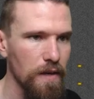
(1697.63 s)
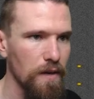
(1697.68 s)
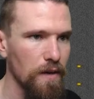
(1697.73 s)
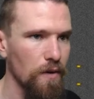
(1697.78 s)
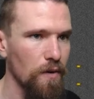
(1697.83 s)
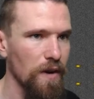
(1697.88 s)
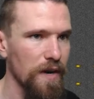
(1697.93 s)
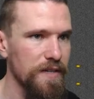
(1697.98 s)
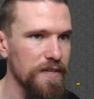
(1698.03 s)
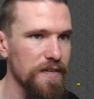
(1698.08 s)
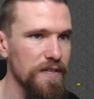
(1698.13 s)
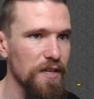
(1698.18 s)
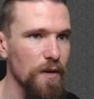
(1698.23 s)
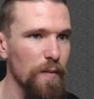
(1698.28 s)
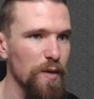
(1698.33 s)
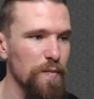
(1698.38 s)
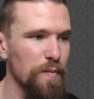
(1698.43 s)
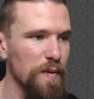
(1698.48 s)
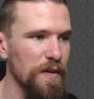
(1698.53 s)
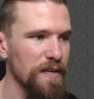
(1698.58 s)
Alright, so
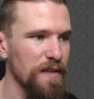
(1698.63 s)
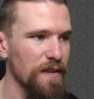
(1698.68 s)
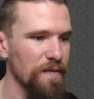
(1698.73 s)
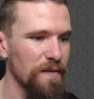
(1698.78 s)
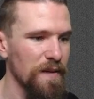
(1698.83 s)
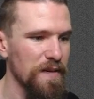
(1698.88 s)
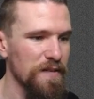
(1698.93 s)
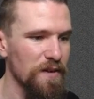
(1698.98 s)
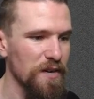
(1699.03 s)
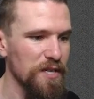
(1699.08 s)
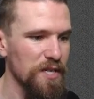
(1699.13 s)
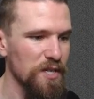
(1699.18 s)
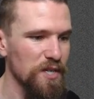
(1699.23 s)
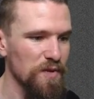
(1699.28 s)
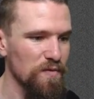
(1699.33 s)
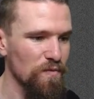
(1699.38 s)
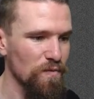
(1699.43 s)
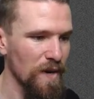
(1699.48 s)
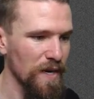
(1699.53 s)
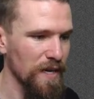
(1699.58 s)
much better that things are actually
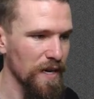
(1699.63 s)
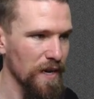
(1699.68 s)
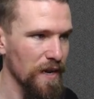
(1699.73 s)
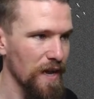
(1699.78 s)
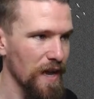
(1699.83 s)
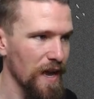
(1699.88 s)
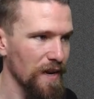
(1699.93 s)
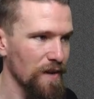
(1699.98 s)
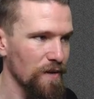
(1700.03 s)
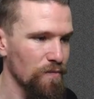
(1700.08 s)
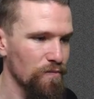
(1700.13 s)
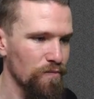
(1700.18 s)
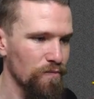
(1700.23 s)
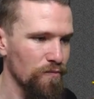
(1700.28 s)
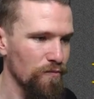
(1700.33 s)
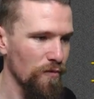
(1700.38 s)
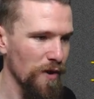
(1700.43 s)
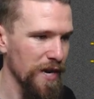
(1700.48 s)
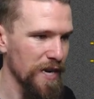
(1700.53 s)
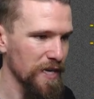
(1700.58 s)
just running at a
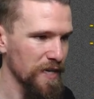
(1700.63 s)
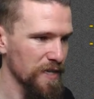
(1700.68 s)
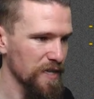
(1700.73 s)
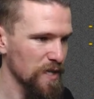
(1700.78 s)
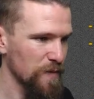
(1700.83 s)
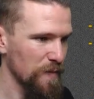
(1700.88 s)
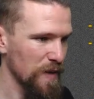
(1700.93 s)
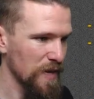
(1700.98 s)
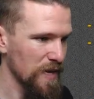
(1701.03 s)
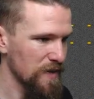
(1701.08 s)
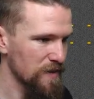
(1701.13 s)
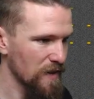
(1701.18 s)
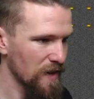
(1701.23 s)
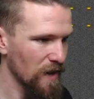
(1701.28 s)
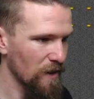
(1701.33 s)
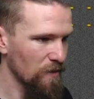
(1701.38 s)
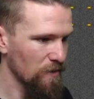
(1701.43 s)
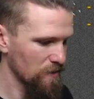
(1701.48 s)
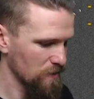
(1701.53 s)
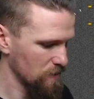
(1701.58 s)
regular speed
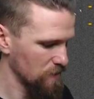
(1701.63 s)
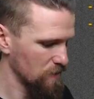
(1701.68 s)
now.